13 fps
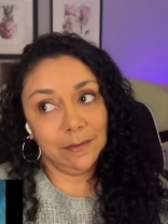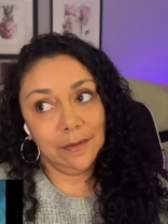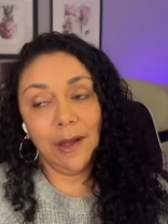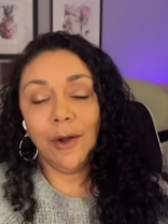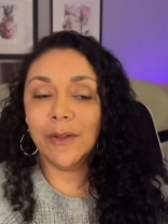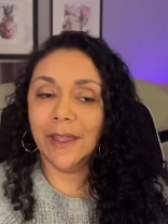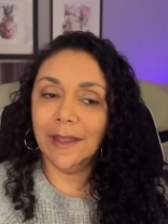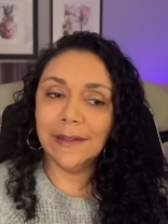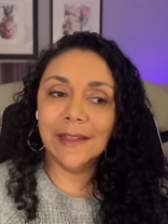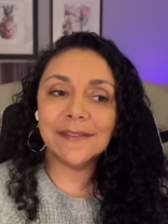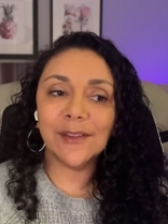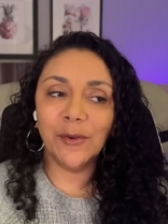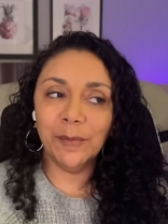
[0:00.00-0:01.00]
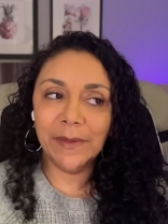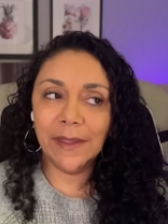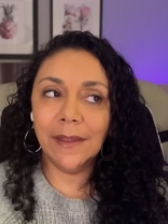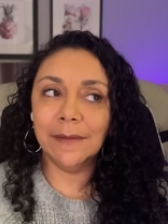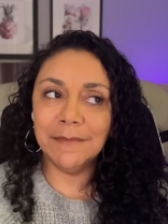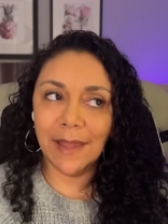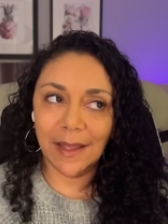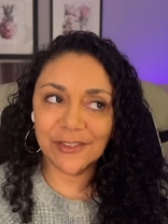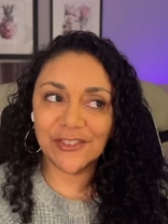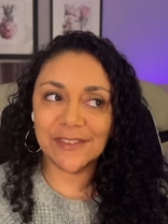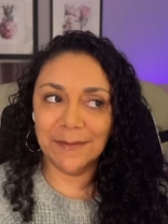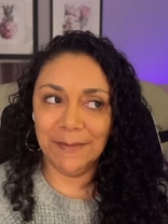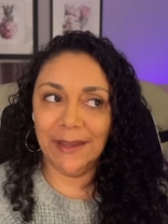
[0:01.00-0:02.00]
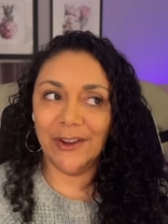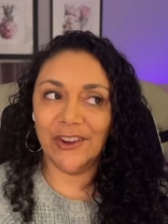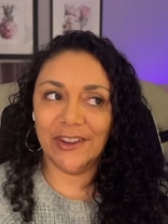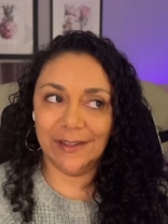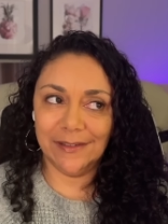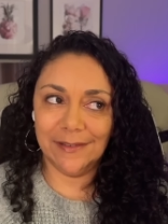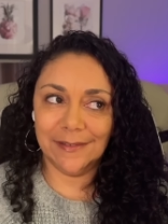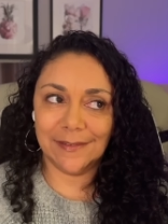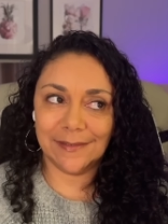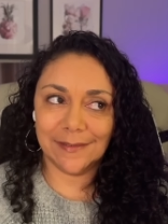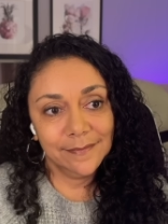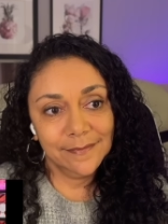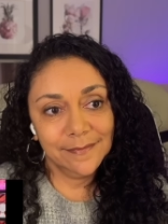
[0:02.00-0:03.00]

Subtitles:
Okay, let's don't be obnoxious Americans.